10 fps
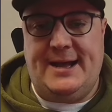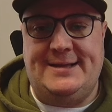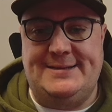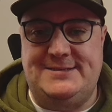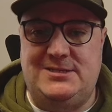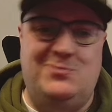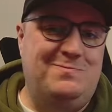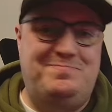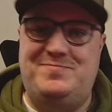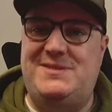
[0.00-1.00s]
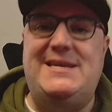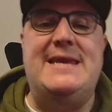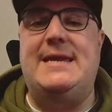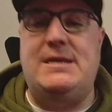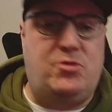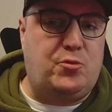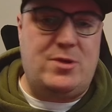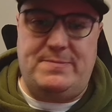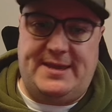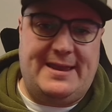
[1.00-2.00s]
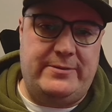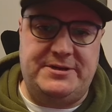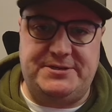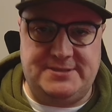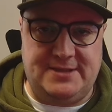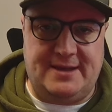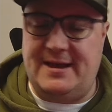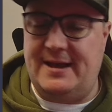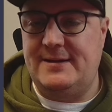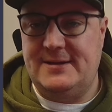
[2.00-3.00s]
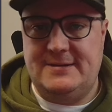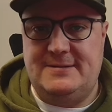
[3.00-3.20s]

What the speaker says: and, you know, taking 3 big characters like that